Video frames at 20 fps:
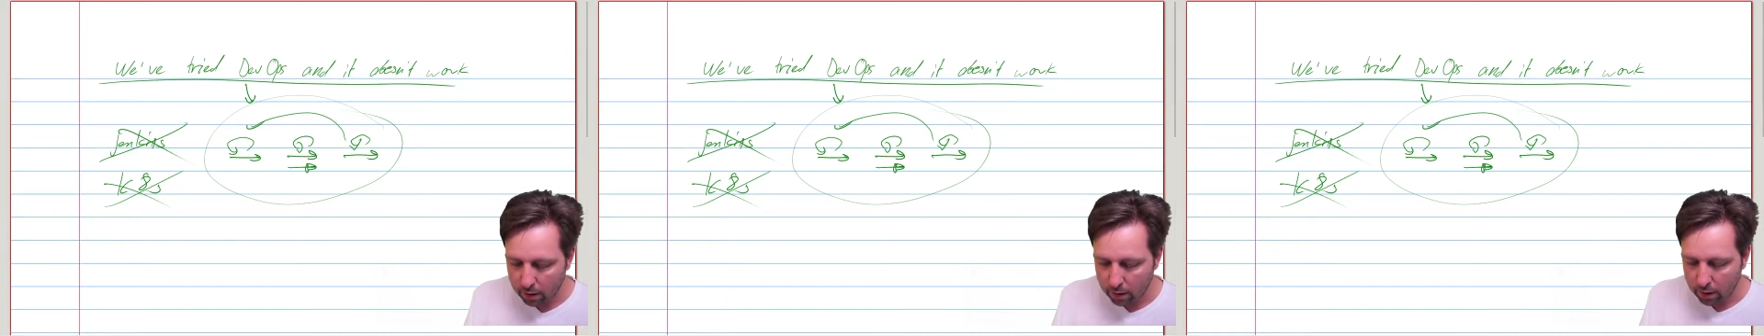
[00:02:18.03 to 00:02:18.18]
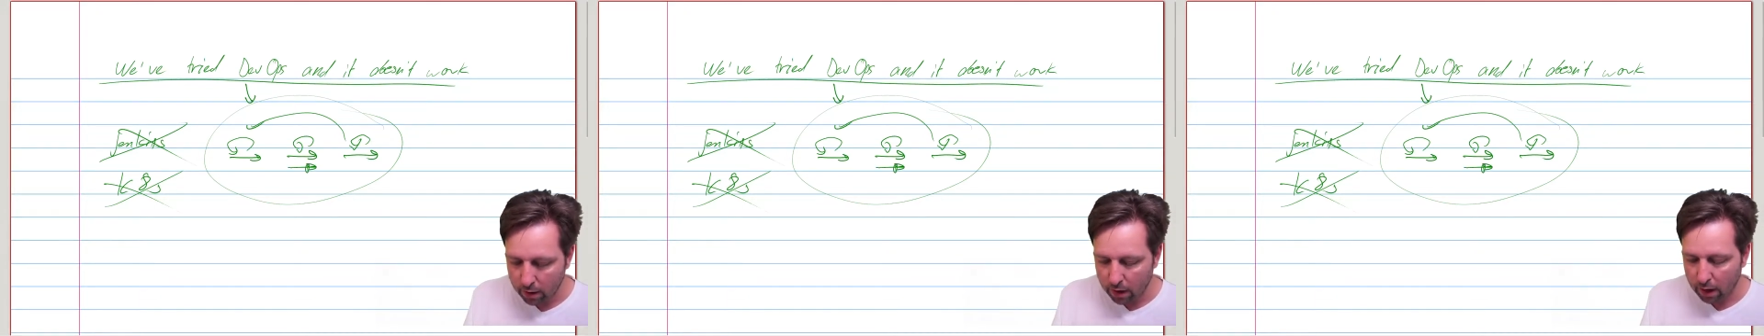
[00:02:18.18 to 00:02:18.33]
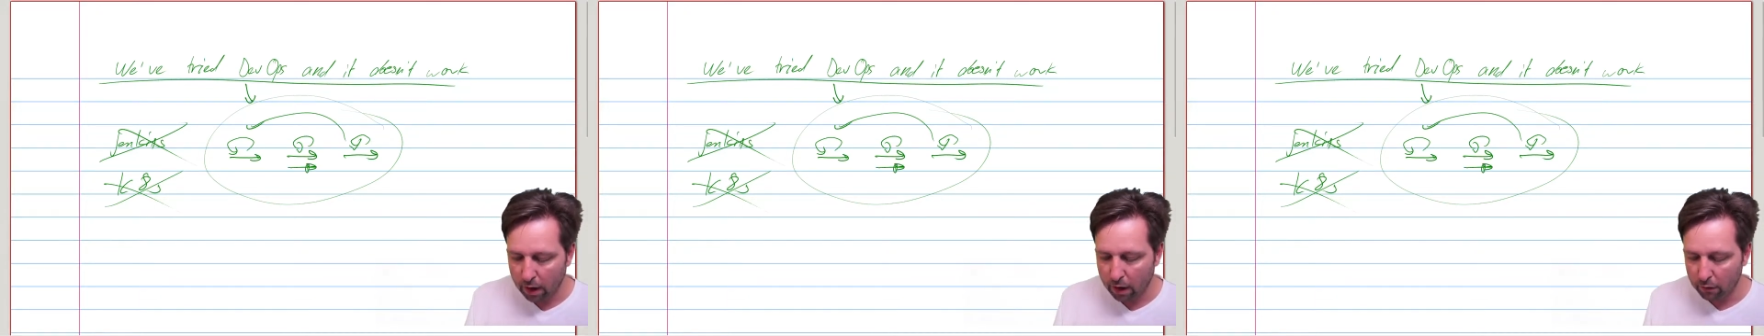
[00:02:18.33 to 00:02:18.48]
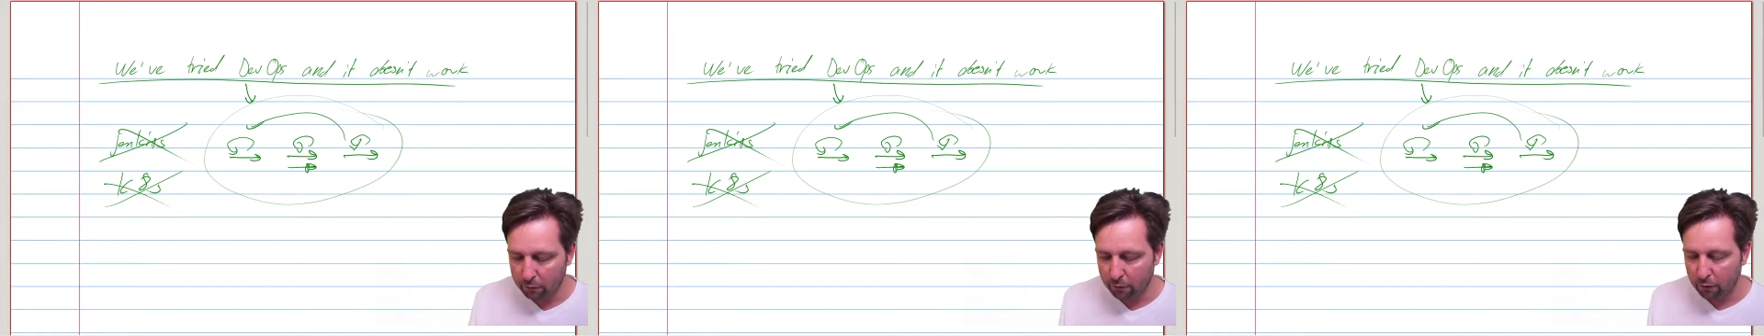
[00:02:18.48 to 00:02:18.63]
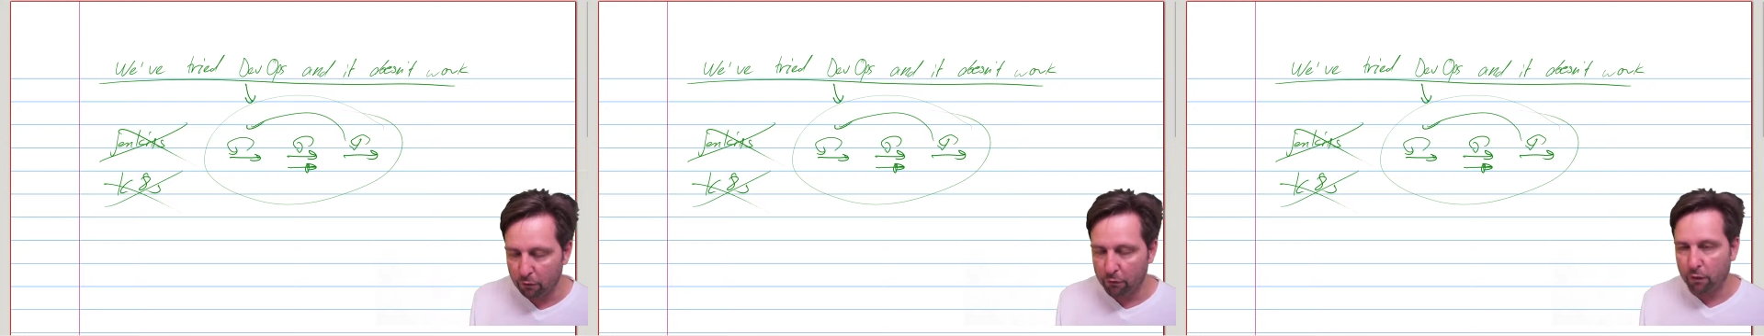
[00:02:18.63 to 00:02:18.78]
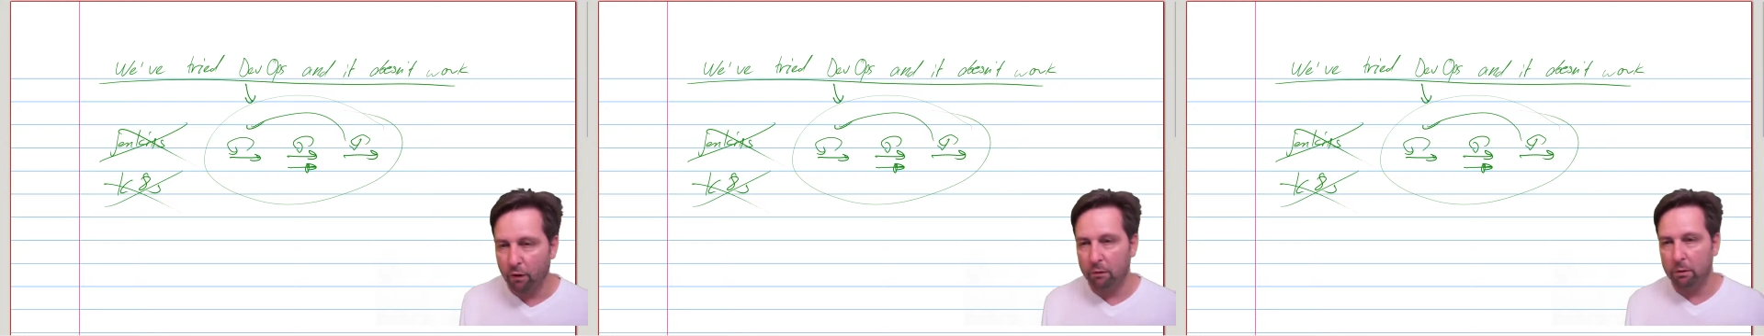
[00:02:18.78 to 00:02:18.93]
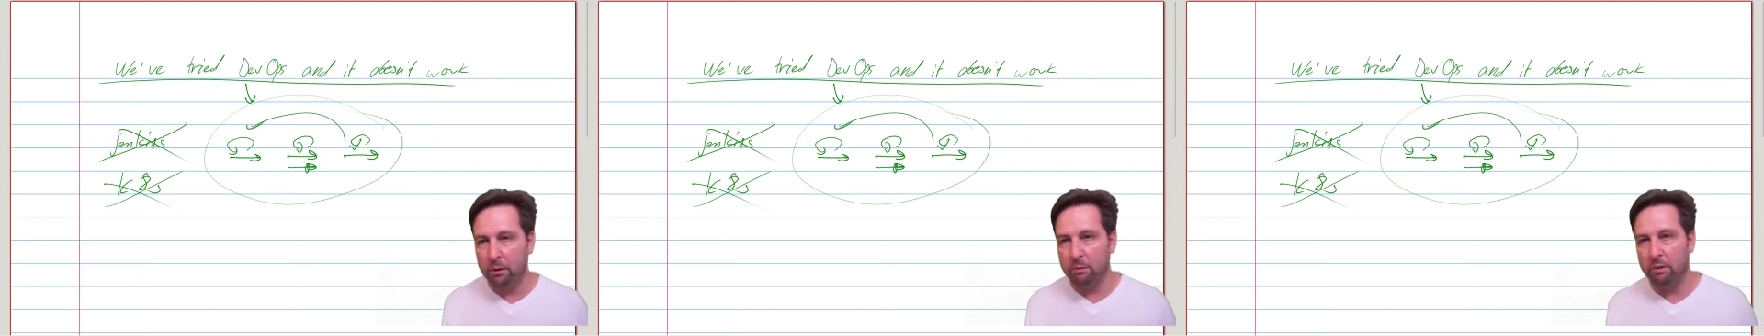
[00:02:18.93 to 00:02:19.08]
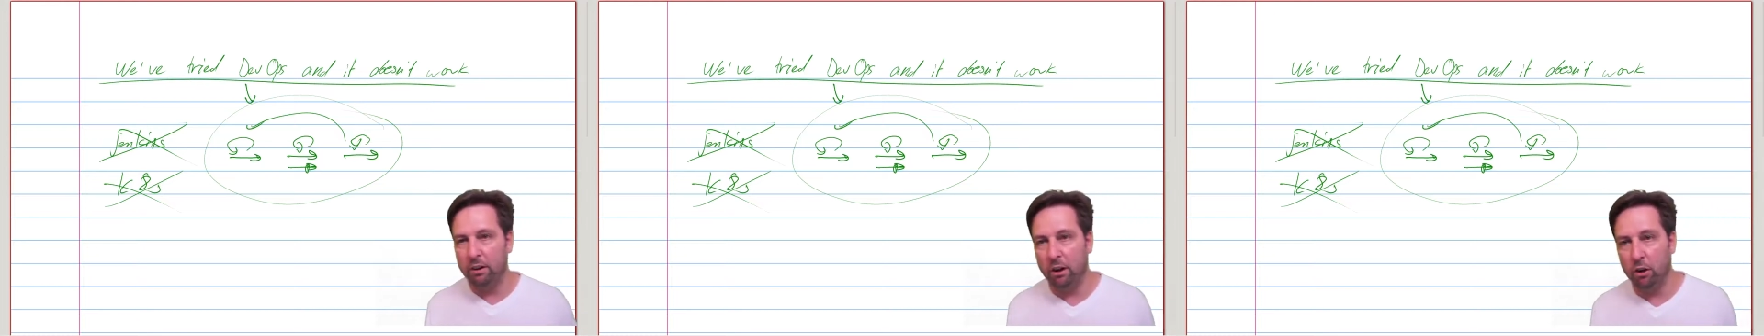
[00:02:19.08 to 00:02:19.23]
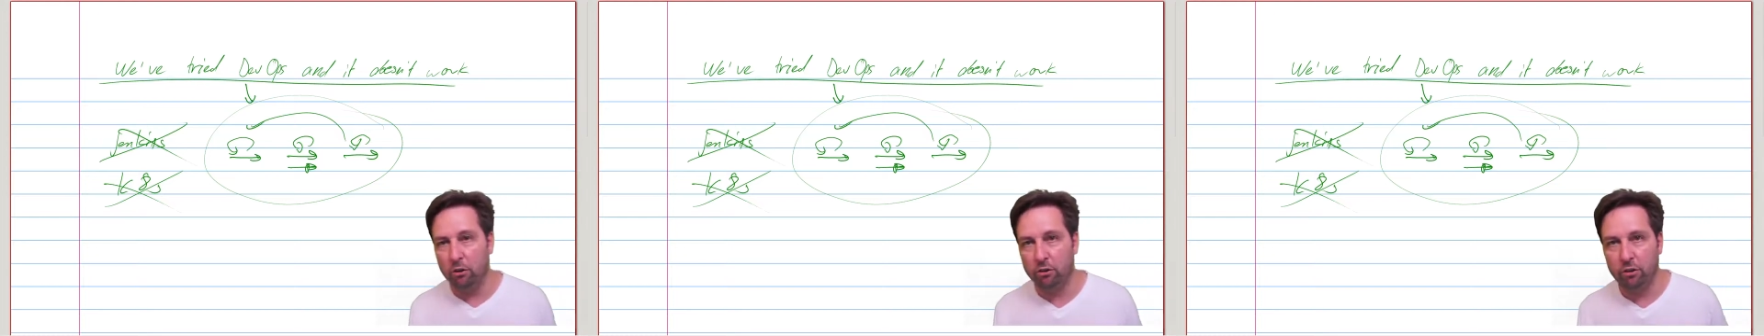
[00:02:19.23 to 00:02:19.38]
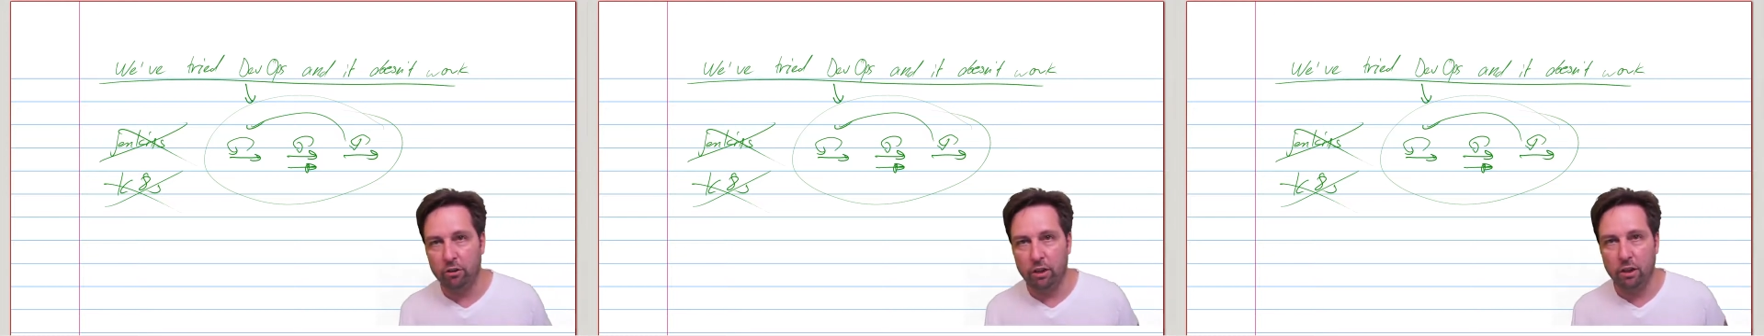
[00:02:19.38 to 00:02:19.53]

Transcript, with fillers: have forward velocity,